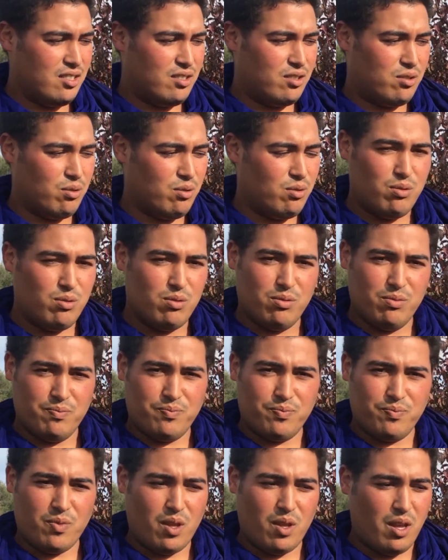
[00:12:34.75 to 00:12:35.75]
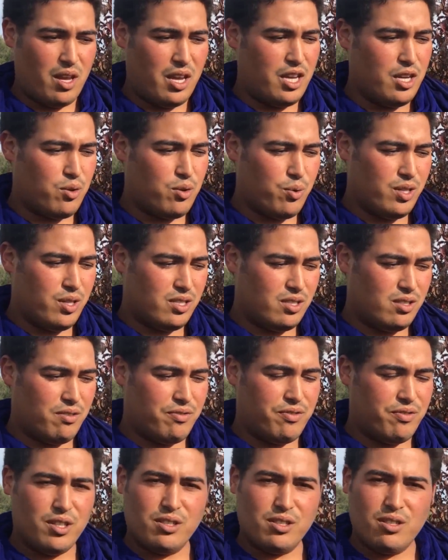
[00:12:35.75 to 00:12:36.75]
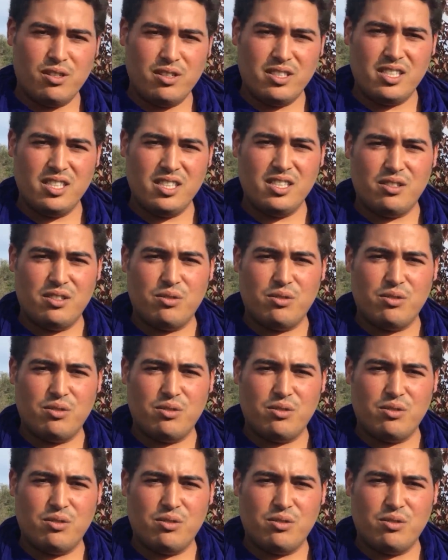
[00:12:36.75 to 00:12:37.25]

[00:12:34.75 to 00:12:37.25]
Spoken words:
to increase the fertility,